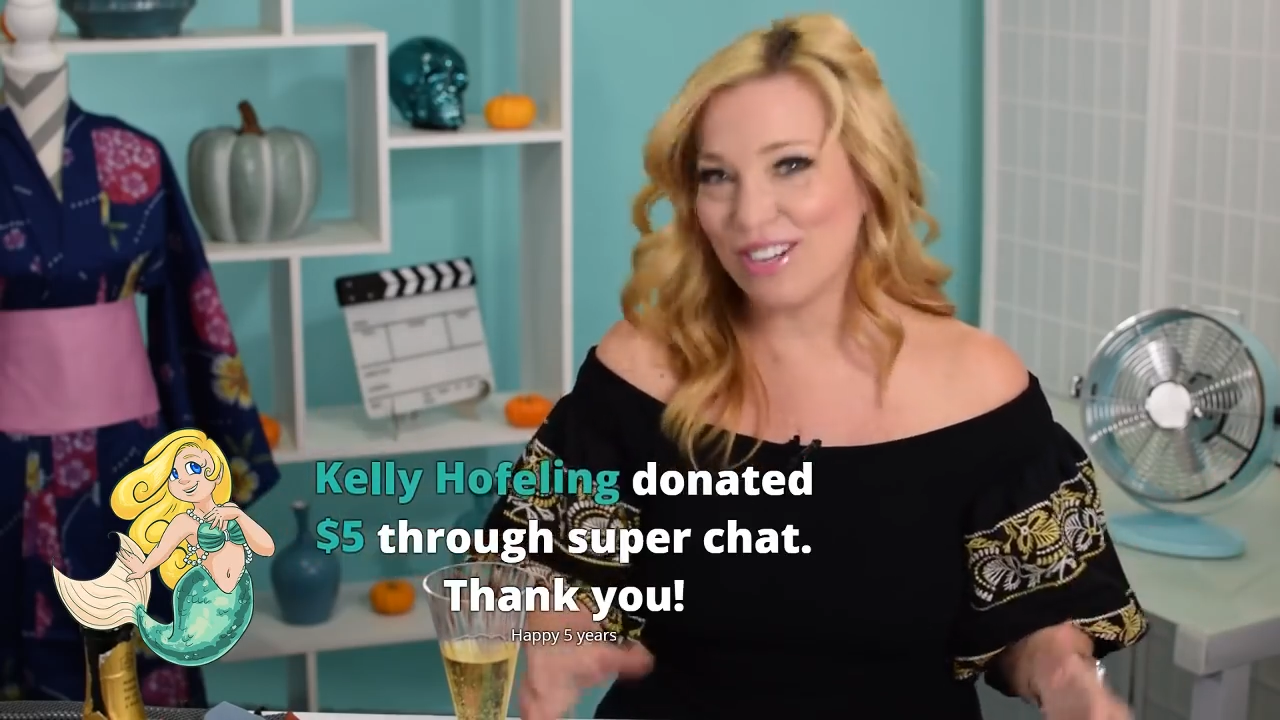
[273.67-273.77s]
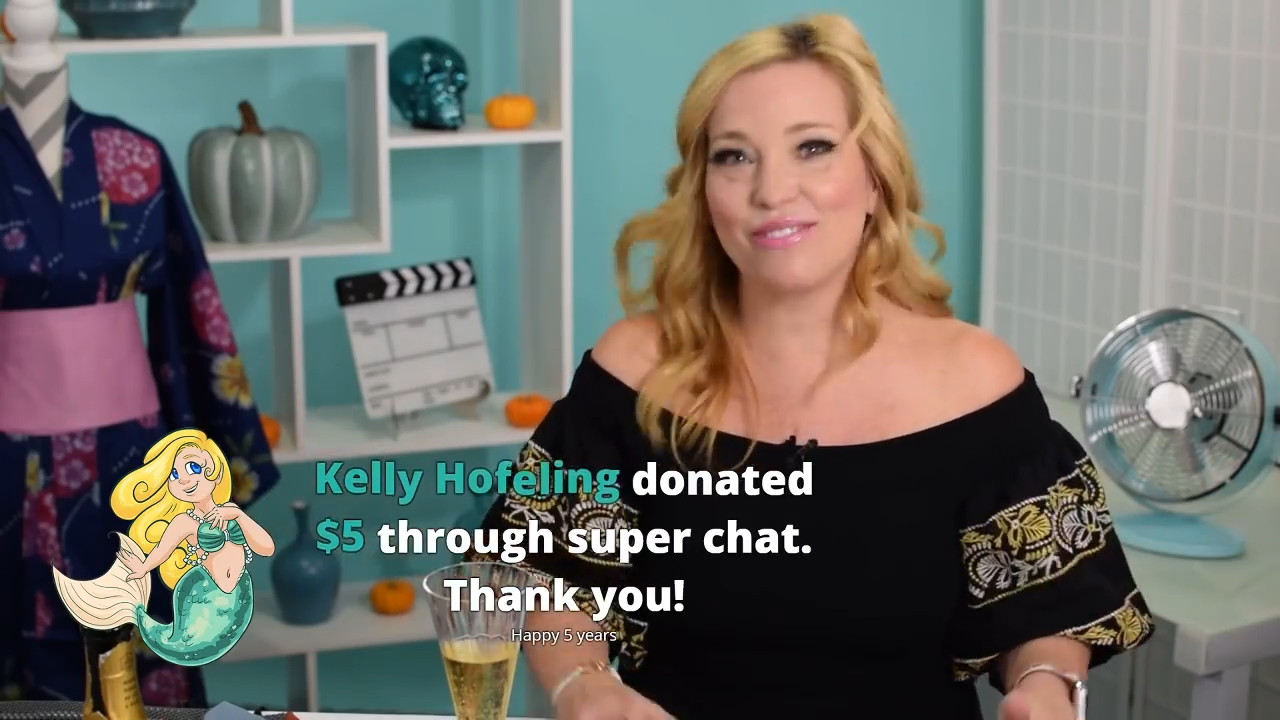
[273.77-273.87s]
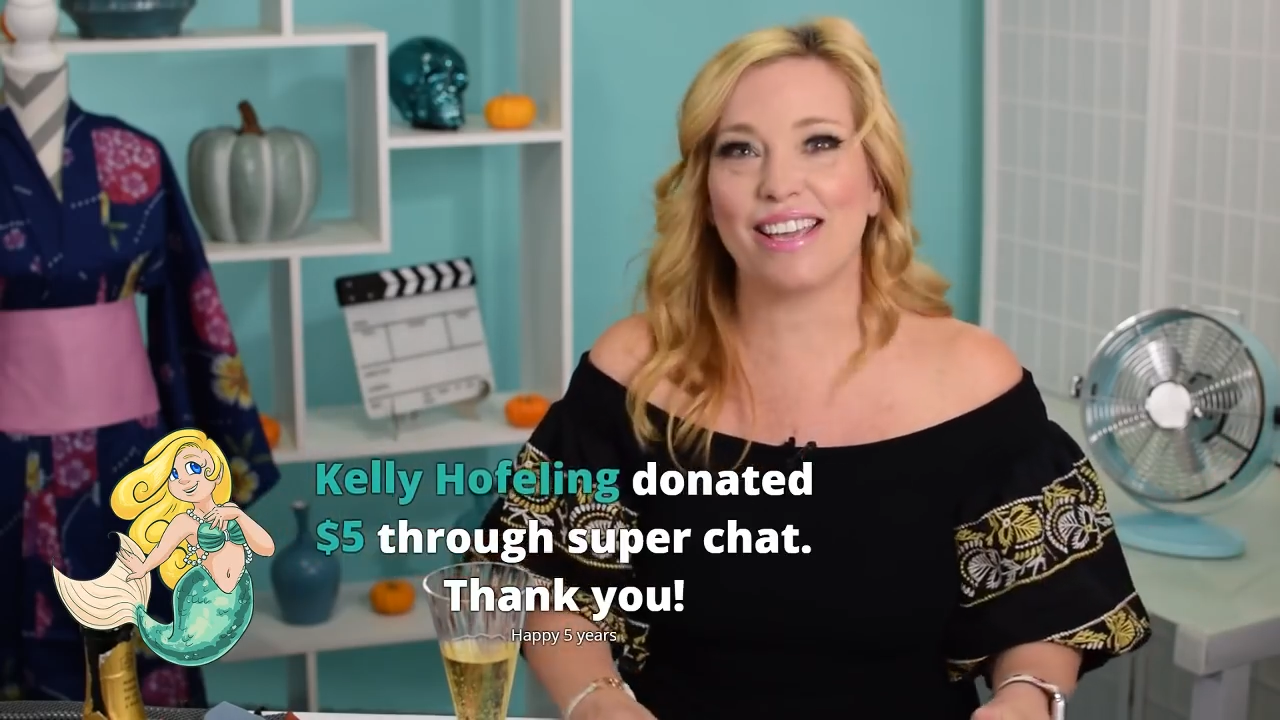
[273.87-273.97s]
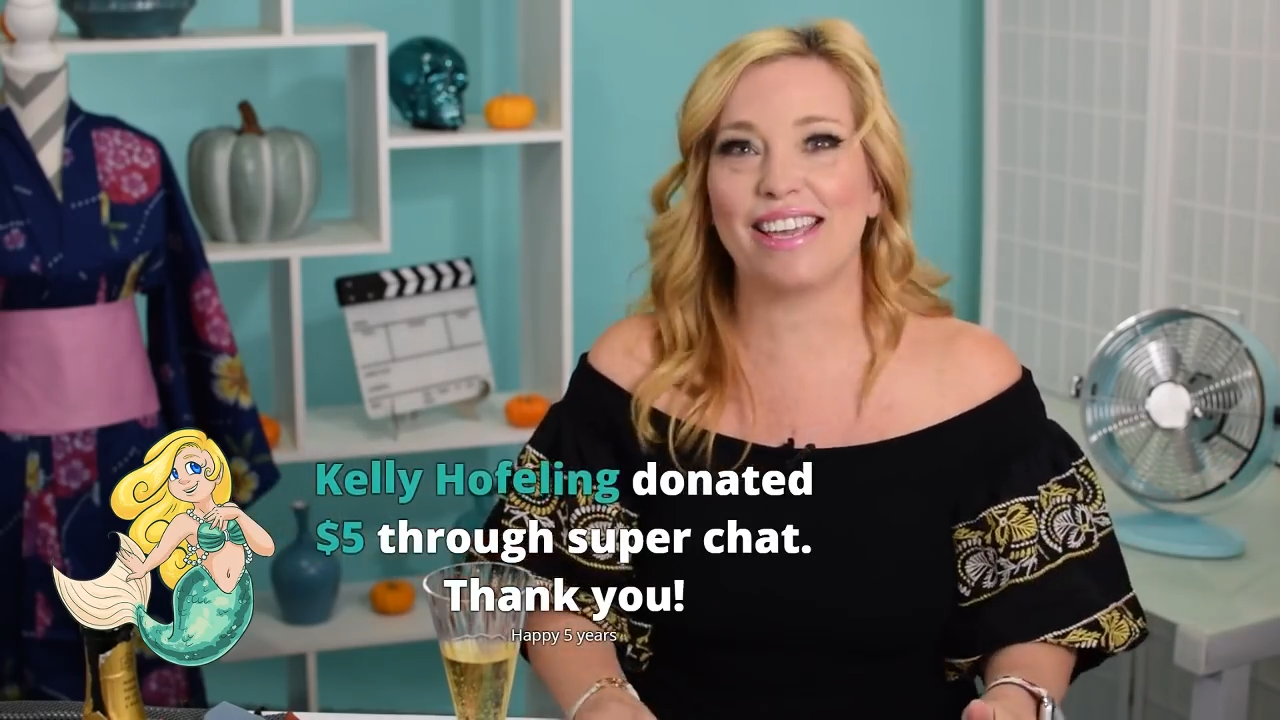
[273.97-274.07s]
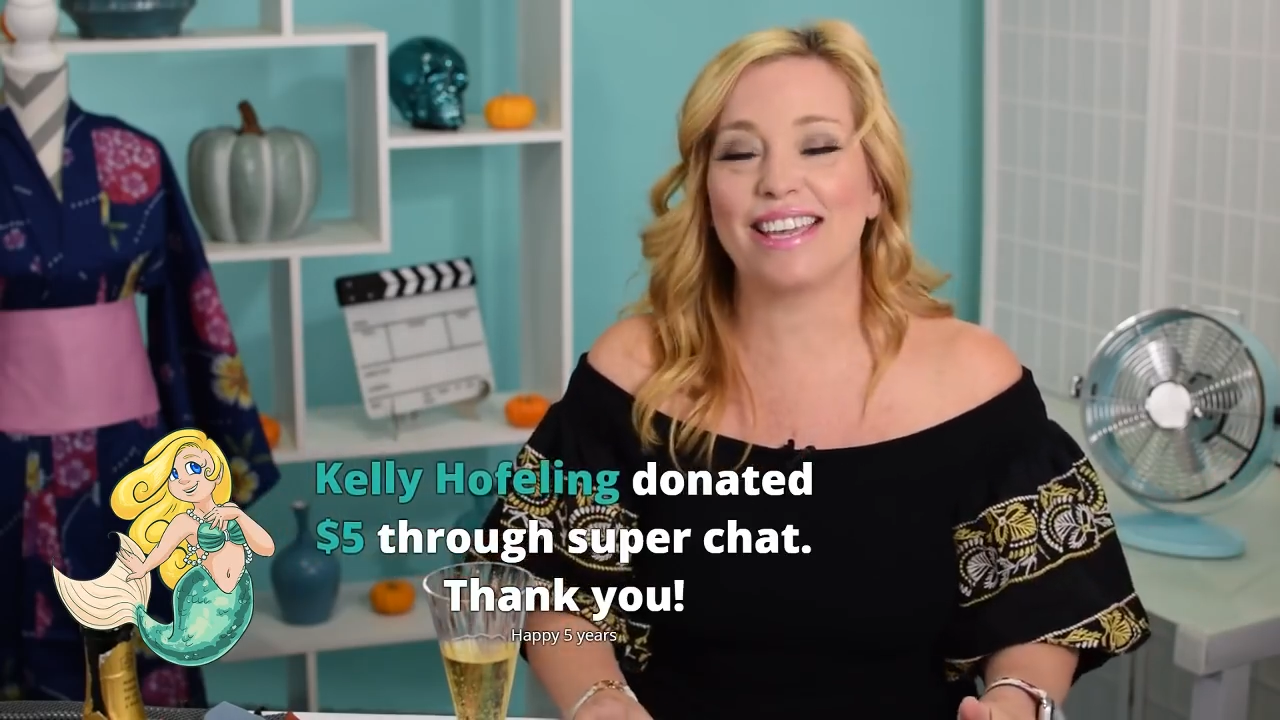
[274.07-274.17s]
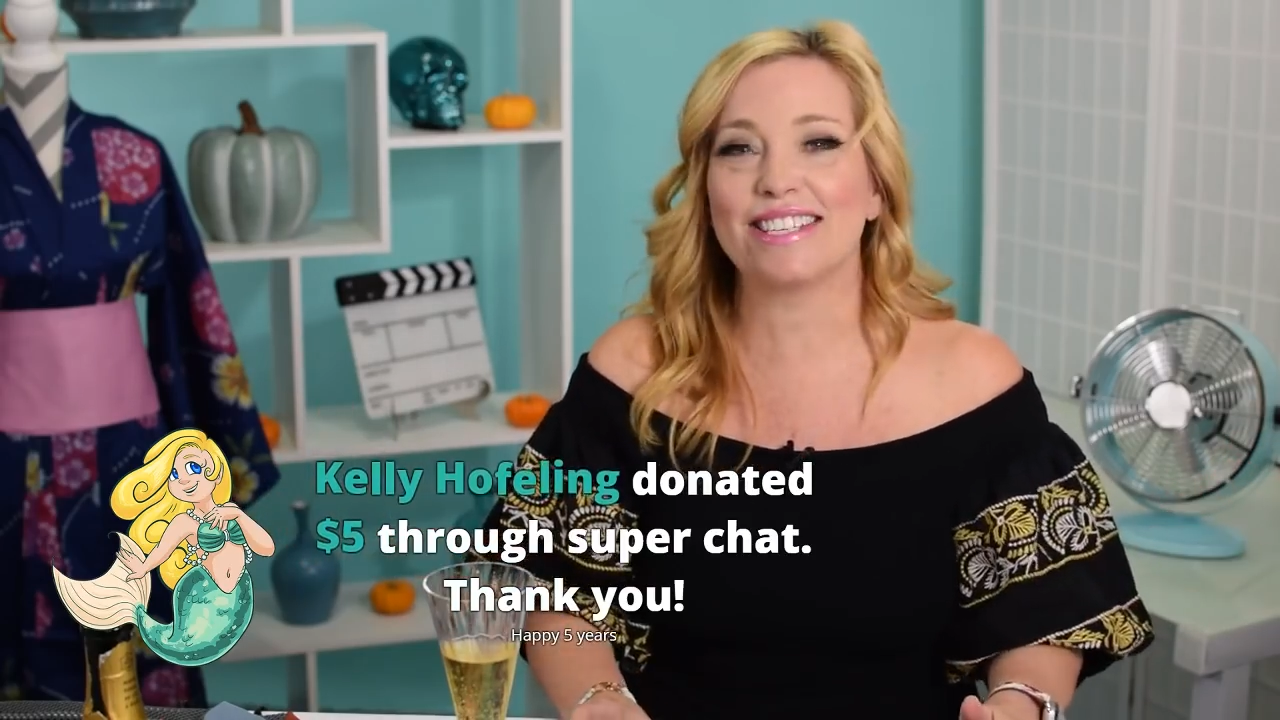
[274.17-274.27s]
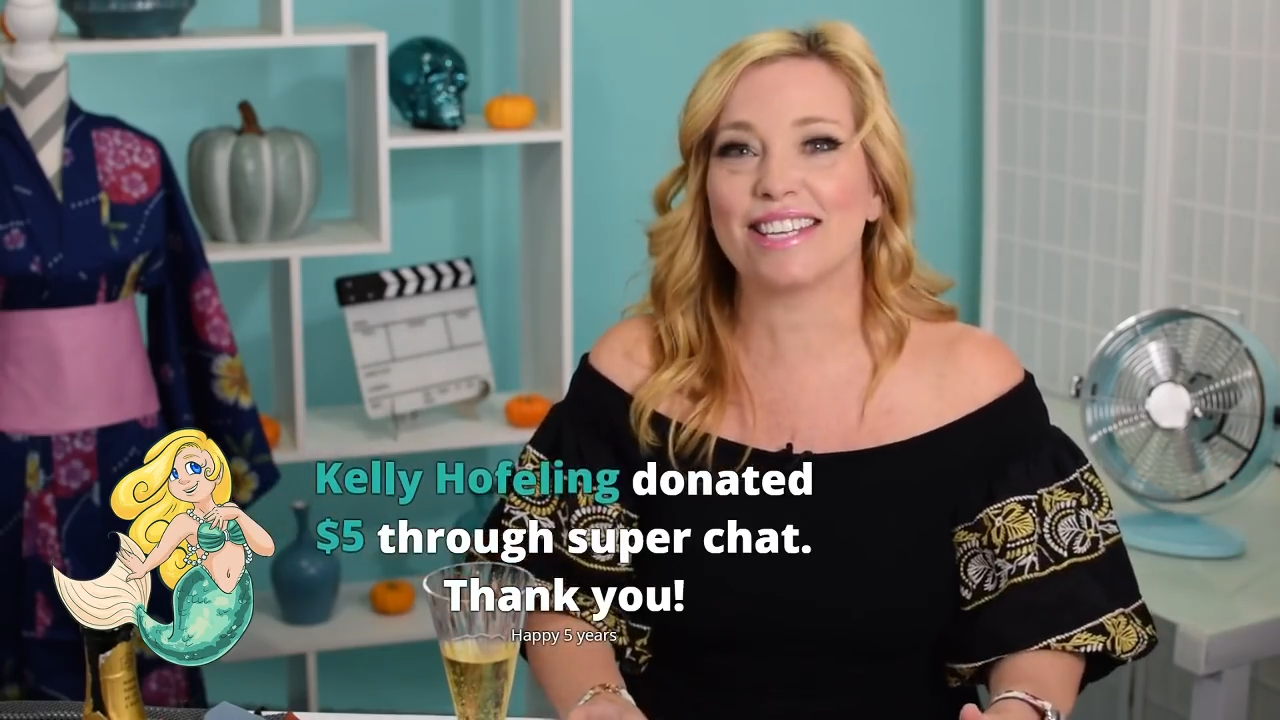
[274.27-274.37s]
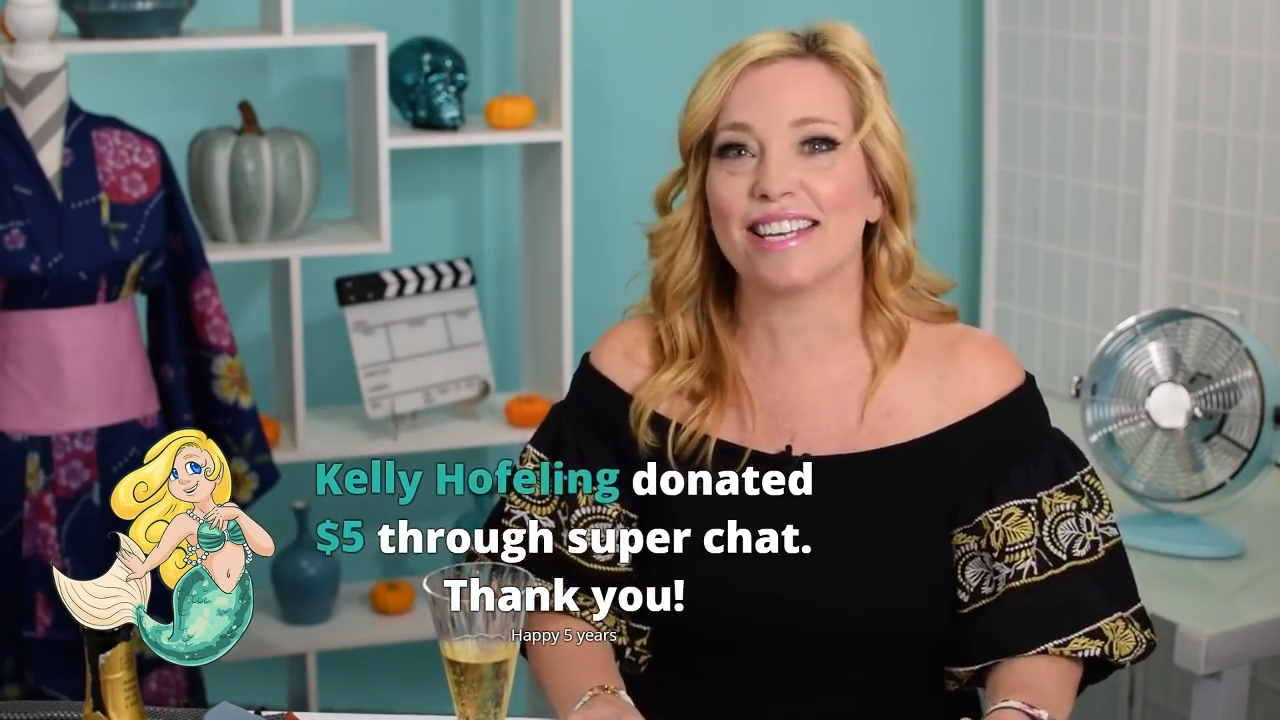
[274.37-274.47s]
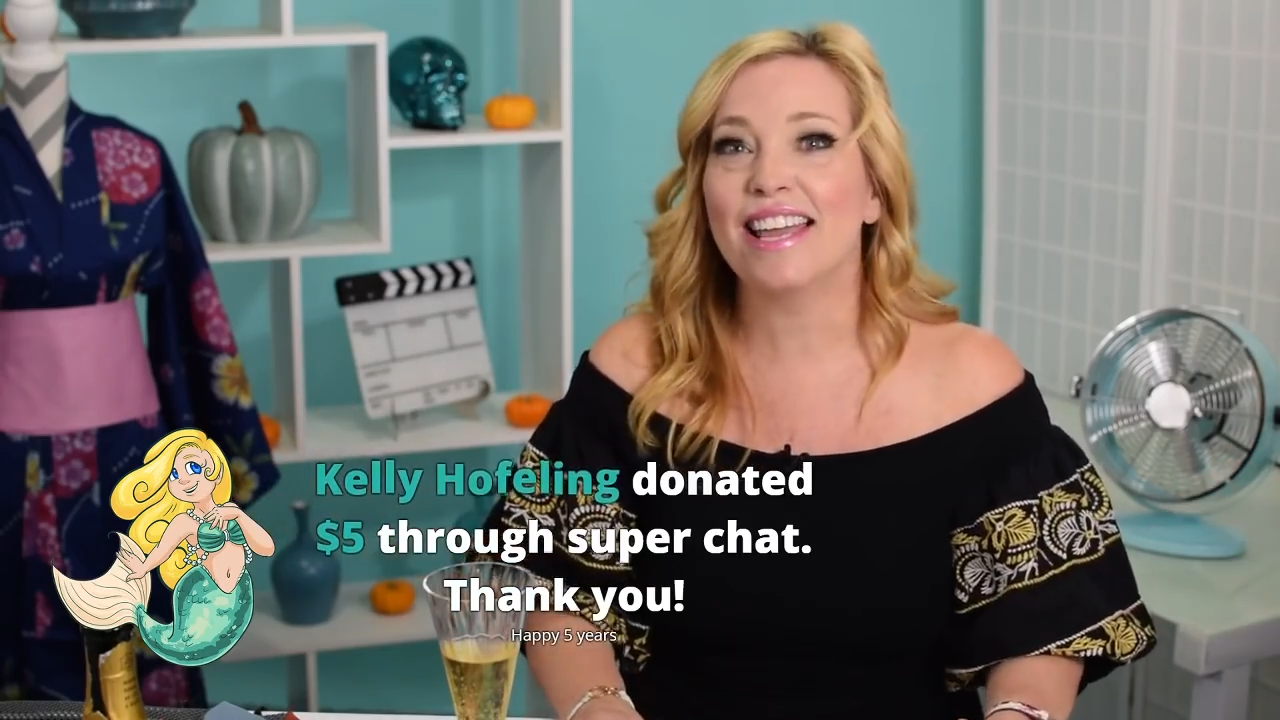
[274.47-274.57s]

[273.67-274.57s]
a vacation.